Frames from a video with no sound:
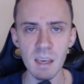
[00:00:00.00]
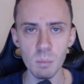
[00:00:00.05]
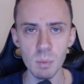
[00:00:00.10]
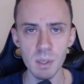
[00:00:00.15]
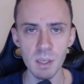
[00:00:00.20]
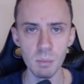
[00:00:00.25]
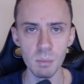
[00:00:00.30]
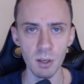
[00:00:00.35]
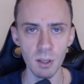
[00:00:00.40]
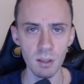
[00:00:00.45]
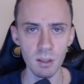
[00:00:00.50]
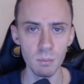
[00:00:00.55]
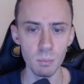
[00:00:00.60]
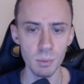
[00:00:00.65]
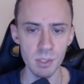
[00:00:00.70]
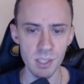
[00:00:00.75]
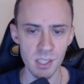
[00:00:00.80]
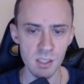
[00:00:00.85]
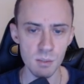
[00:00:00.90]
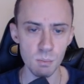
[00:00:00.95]
people
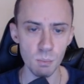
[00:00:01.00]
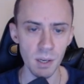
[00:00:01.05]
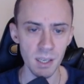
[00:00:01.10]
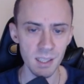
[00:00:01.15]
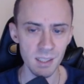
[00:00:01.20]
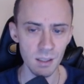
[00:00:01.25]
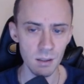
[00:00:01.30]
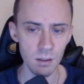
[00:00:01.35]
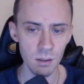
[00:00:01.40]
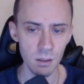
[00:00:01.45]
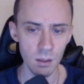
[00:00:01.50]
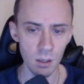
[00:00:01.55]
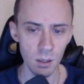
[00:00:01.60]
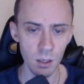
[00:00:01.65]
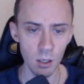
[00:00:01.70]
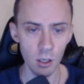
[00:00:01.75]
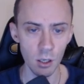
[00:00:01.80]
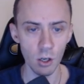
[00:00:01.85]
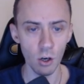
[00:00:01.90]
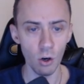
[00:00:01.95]
participating,
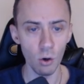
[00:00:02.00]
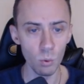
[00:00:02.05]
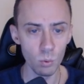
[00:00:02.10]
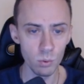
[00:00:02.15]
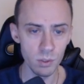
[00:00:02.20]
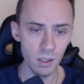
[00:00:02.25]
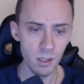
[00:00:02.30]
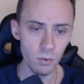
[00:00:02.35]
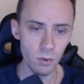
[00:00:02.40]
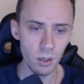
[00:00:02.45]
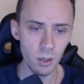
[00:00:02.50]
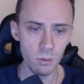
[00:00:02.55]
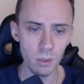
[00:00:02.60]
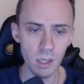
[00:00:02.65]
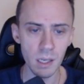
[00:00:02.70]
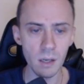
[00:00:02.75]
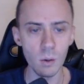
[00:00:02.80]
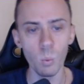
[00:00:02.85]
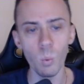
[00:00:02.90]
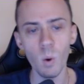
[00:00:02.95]
only around
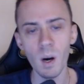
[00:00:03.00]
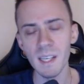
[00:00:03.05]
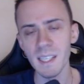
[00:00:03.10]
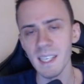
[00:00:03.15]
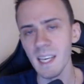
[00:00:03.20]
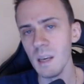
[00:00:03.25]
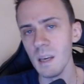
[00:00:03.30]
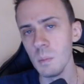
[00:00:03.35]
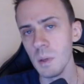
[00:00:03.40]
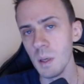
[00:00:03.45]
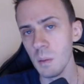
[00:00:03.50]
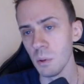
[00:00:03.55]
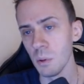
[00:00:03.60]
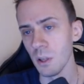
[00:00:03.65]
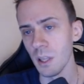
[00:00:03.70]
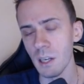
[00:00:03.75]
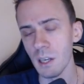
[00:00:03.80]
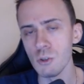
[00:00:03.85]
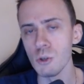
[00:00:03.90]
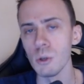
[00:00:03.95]
like 1k
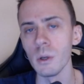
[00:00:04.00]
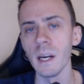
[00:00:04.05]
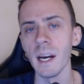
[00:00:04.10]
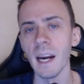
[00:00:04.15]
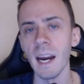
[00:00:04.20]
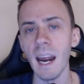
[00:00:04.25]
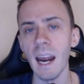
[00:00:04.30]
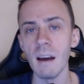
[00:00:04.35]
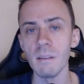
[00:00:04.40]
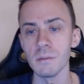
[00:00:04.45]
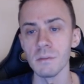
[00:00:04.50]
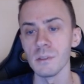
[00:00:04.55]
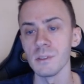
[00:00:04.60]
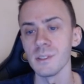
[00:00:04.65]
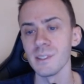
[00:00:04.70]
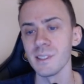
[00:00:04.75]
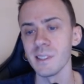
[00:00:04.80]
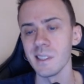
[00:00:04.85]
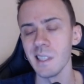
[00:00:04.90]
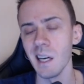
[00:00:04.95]
people actually have
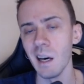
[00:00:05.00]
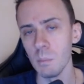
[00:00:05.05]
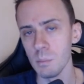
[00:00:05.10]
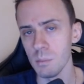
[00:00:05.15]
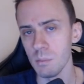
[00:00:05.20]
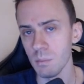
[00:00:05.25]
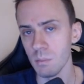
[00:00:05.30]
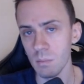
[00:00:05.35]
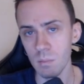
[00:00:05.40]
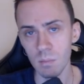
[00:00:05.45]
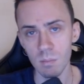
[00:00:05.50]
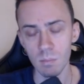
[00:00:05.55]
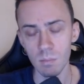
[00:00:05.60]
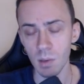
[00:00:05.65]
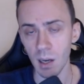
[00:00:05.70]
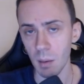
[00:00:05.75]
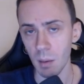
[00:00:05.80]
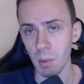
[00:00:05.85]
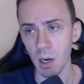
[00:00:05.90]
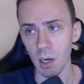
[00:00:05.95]
some
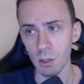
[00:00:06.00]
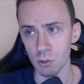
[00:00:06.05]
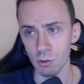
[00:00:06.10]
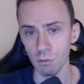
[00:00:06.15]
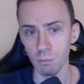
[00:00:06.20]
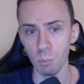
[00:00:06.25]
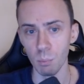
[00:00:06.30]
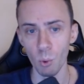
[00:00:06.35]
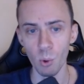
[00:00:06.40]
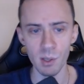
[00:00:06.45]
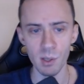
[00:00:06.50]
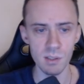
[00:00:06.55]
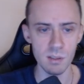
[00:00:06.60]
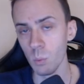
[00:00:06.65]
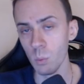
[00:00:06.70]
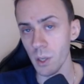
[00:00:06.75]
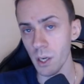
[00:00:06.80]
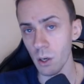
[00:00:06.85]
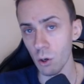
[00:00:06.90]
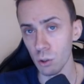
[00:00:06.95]
amount of
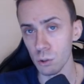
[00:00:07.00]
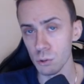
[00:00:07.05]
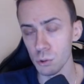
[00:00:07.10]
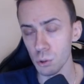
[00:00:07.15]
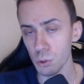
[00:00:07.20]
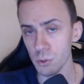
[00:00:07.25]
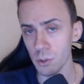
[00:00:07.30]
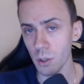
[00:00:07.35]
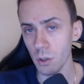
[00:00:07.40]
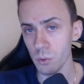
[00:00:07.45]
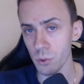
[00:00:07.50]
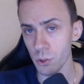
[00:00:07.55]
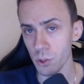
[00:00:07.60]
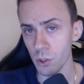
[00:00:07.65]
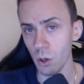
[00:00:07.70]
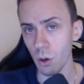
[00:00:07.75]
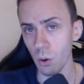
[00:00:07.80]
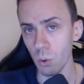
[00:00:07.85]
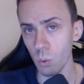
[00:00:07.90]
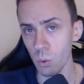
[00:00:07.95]
points. We also don't
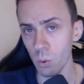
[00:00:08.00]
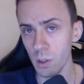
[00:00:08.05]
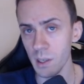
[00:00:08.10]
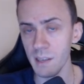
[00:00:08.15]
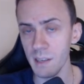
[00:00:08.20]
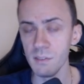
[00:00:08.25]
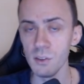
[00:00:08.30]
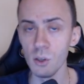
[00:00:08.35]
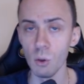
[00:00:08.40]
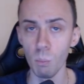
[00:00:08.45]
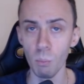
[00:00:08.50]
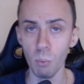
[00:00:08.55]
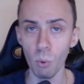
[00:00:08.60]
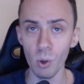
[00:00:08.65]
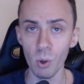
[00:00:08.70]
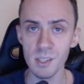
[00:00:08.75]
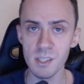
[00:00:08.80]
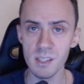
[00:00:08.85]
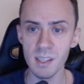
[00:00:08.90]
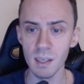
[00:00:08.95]
know if your
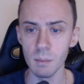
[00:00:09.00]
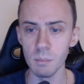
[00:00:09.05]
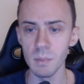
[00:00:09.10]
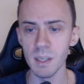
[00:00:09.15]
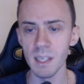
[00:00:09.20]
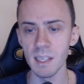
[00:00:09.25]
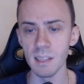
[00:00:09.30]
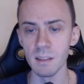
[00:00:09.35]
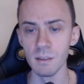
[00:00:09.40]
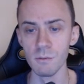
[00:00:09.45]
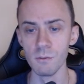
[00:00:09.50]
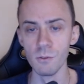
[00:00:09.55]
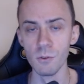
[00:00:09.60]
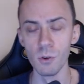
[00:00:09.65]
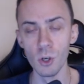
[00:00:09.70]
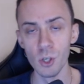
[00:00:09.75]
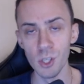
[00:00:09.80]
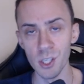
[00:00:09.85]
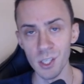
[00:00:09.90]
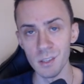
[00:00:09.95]
points gonna be
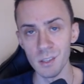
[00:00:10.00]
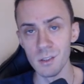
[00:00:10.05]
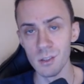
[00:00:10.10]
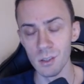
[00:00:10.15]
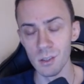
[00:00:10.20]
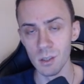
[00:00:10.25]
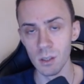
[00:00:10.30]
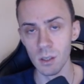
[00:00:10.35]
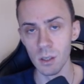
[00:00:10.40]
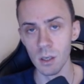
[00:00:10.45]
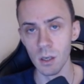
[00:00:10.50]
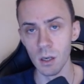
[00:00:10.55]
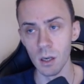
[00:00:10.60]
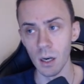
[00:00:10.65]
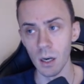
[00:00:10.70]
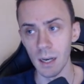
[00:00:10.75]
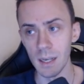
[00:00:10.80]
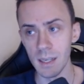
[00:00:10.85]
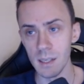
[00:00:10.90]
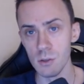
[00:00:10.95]
converted
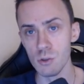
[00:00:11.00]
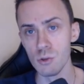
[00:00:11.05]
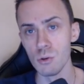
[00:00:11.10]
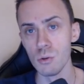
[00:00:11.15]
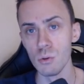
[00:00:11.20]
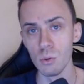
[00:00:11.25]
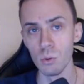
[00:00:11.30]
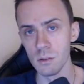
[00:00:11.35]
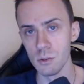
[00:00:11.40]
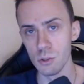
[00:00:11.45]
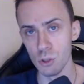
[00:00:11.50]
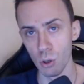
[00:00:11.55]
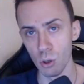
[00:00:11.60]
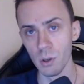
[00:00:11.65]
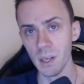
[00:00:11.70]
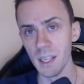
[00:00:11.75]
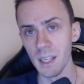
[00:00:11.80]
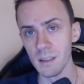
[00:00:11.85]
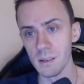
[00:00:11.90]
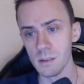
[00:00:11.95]
into
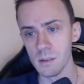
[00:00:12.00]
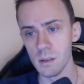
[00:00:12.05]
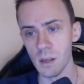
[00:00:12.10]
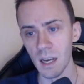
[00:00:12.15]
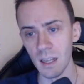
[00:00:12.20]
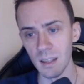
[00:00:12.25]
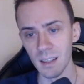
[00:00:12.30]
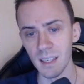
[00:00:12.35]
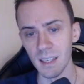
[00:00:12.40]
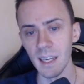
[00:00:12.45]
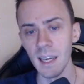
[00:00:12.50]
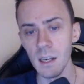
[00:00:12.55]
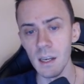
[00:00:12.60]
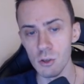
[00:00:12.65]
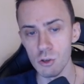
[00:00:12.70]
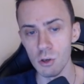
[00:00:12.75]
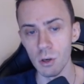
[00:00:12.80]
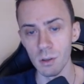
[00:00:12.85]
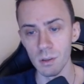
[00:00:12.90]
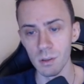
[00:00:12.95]
token
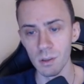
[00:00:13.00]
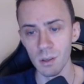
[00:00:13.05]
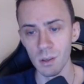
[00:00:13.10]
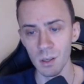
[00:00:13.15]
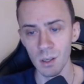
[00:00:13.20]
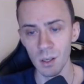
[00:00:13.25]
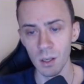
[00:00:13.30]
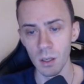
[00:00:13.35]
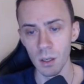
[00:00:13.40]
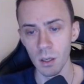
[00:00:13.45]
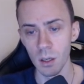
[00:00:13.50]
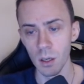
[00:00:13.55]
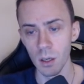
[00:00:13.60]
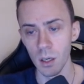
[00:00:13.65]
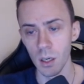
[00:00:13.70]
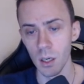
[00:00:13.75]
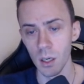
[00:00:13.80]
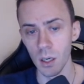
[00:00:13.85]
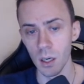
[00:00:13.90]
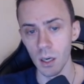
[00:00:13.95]
allocation
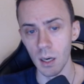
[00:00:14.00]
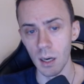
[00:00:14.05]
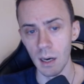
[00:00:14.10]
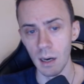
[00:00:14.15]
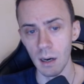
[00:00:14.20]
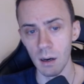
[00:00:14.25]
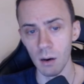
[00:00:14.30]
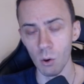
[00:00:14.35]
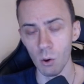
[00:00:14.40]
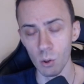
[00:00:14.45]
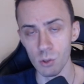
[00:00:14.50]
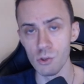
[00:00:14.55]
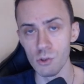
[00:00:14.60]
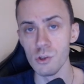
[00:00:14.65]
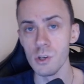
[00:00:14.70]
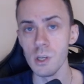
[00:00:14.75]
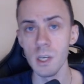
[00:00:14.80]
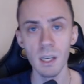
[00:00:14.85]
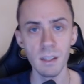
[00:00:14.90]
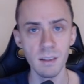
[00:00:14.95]
on
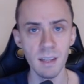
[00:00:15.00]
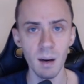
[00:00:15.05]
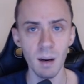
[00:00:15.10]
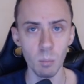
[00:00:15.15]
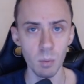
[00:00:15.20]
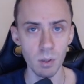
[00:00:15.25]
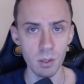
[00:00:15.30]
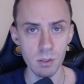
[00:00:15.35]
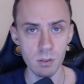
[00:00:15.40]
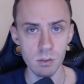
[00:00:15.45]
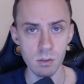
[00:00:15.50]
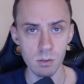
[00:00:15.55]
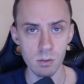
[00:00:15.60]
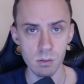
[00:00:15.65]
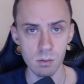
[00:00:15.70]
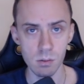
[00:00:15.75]
sheer numbers.